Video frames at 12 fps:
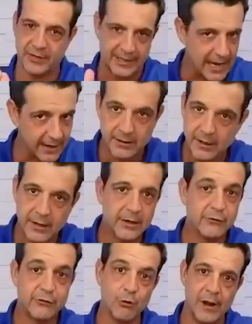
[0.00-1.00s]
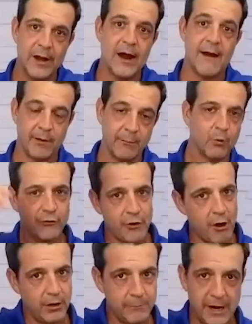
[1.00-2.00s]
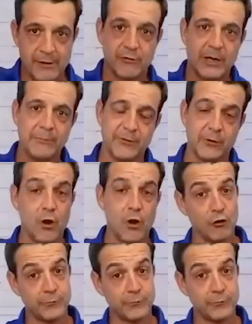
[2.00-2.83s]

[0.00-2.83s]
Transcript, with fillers: I got to do whatever. I mean, we're talking about dreams and goals,